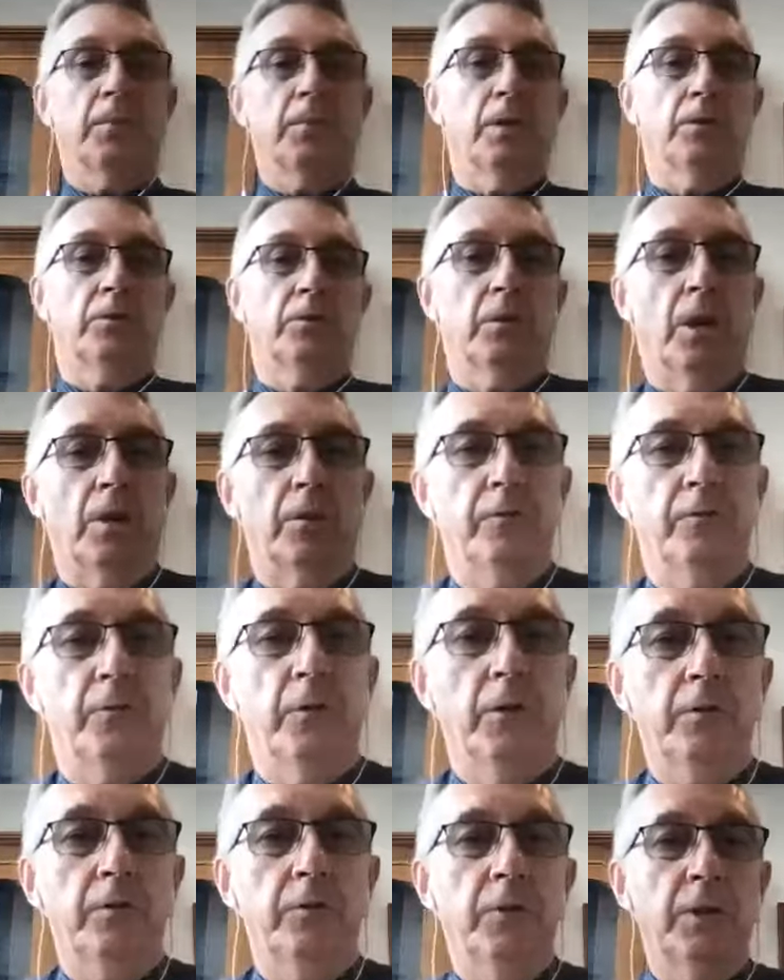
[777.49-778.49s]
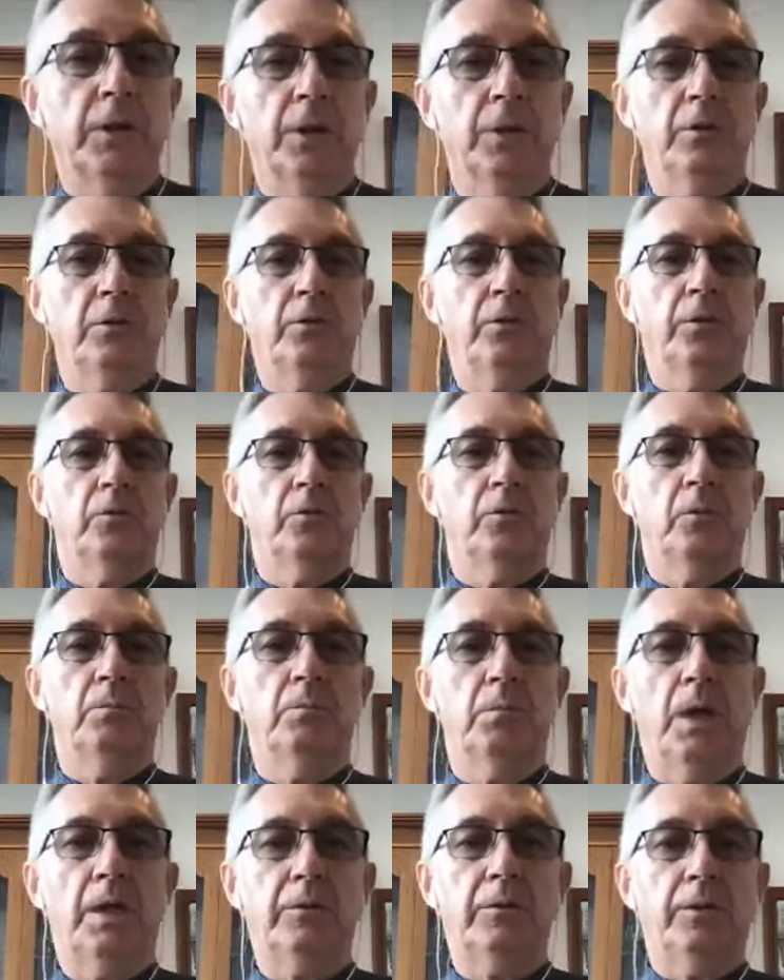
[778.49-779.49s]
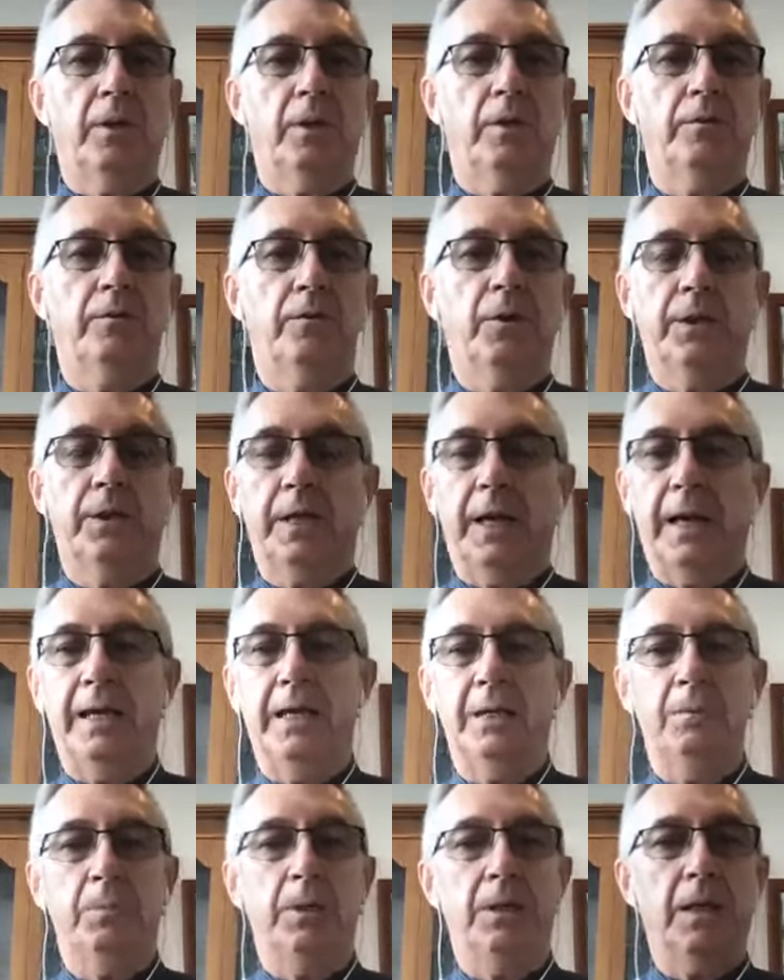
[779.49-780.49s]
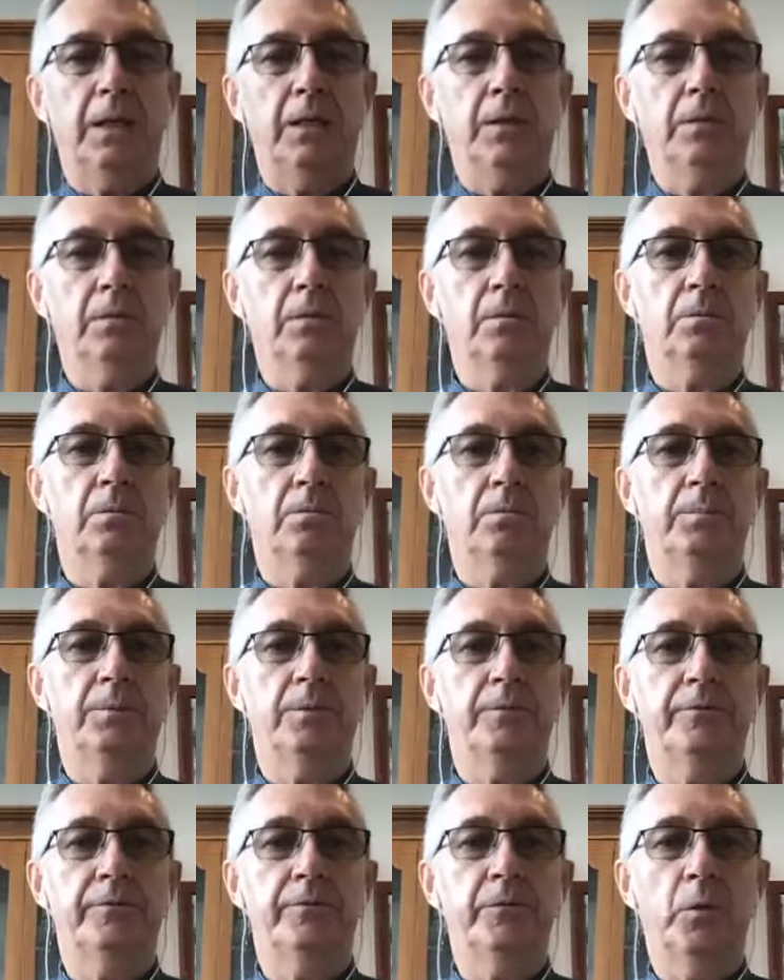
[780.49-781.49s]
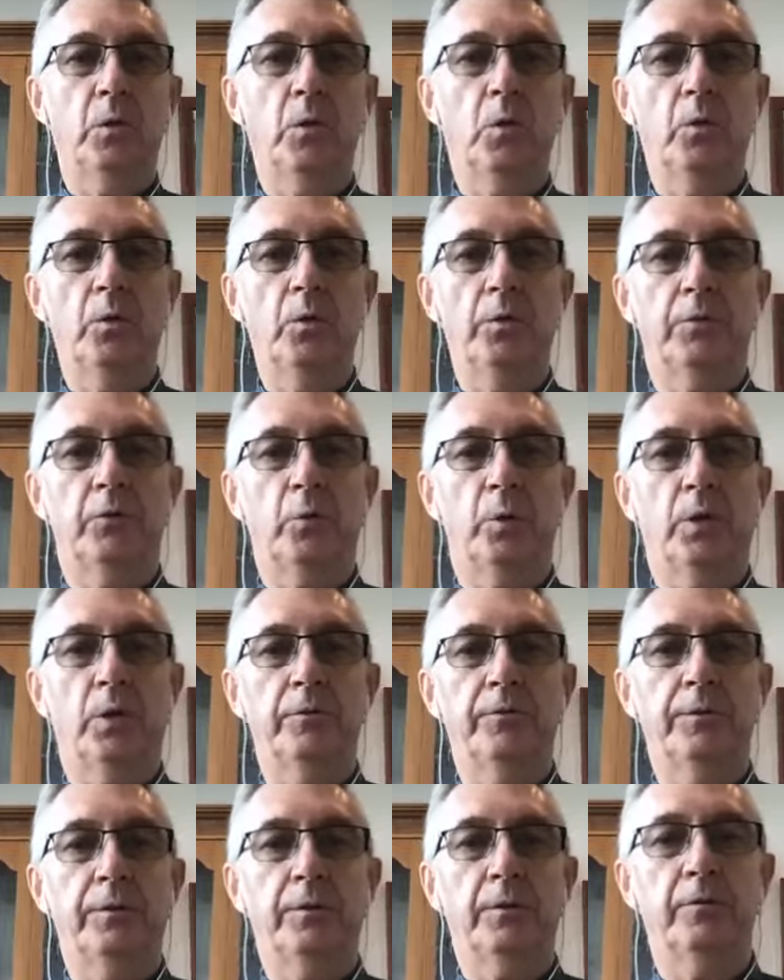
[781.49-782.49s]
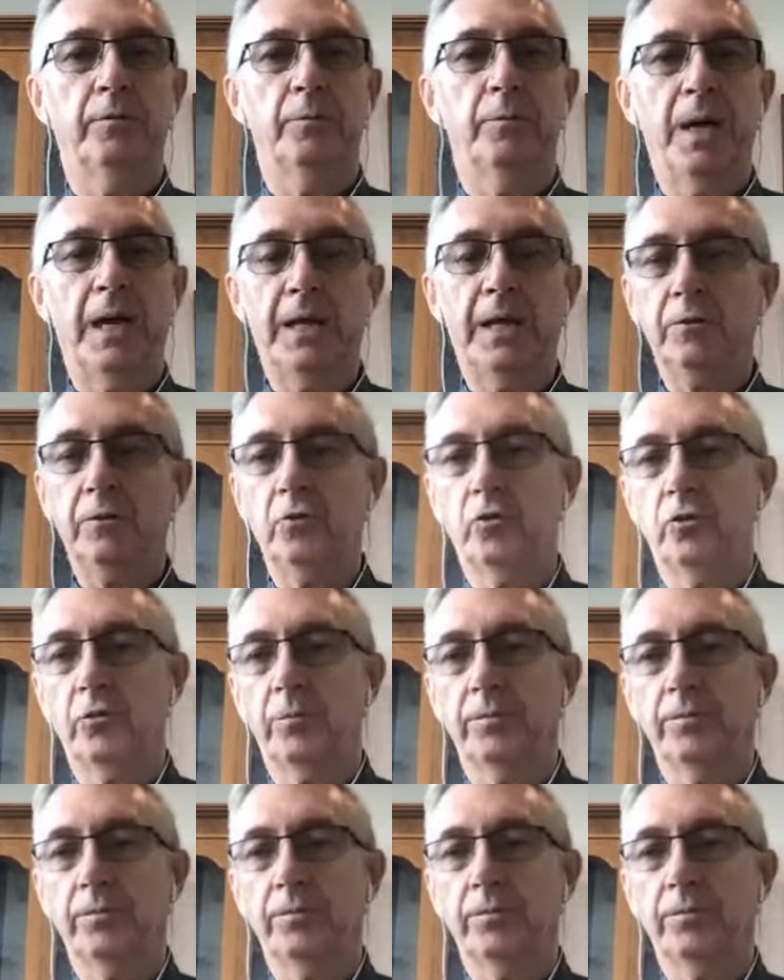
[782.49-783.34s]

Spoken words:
So the first thing is that you must have an ABN before the 12th of March.